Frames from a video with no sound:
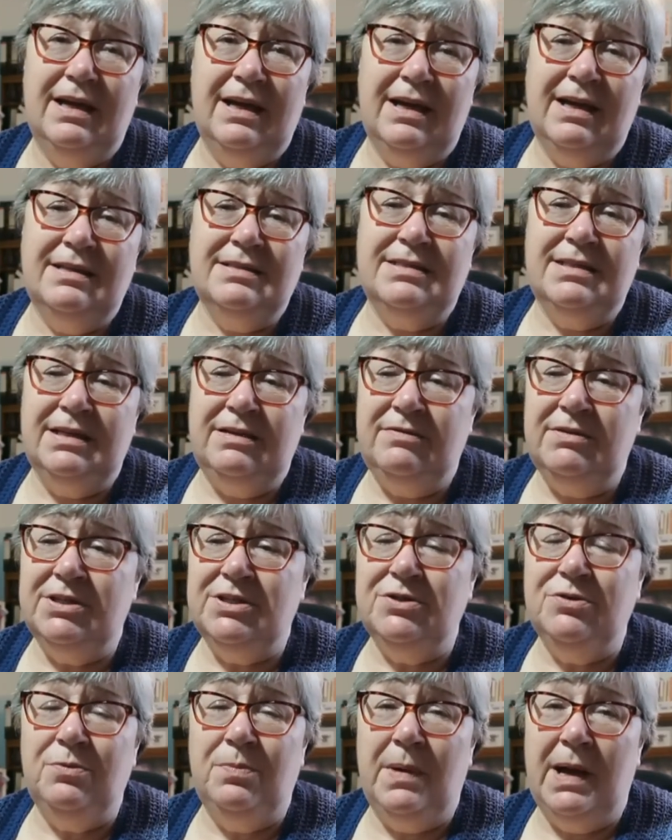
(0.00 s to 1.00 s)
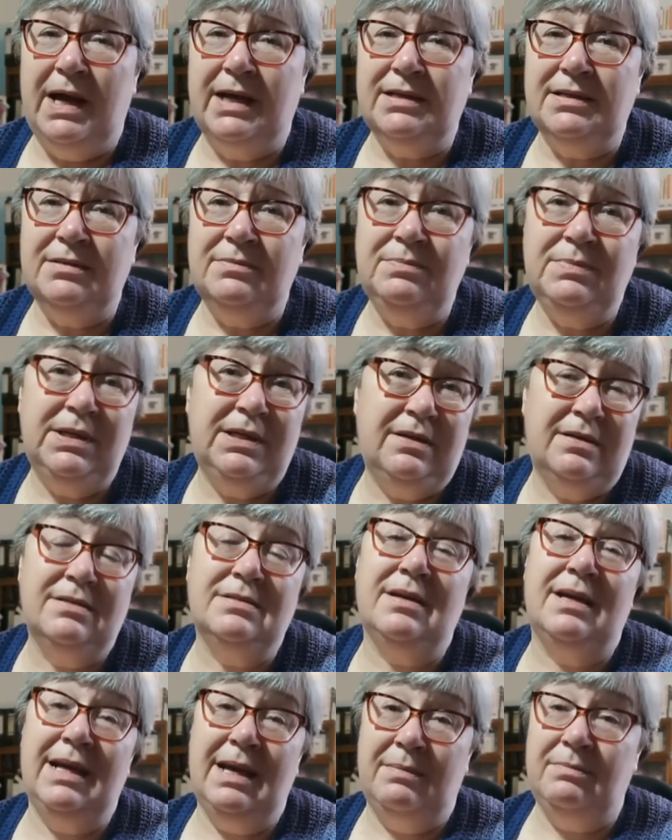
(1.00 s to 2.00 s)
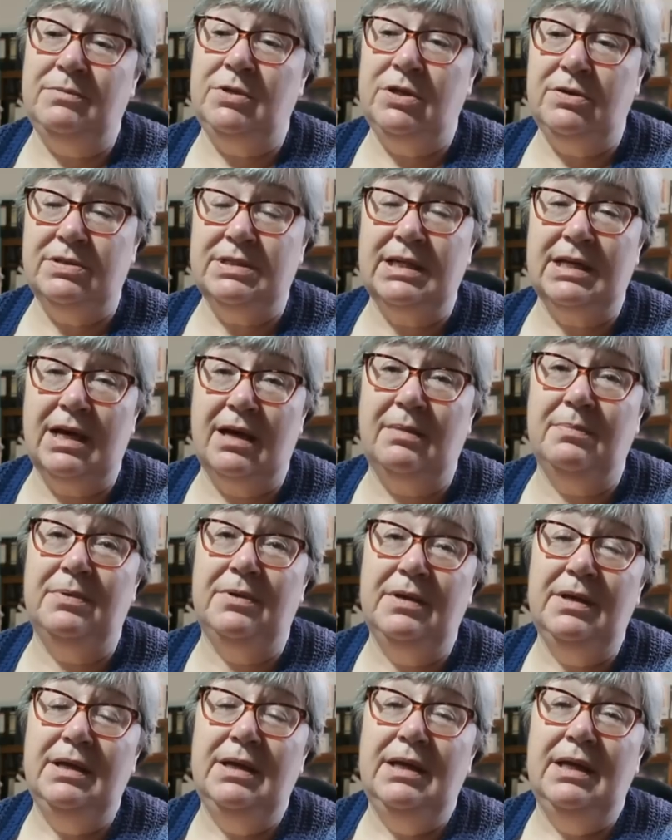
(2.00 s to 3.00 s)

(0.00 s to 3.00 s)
as the original pattern because I am using up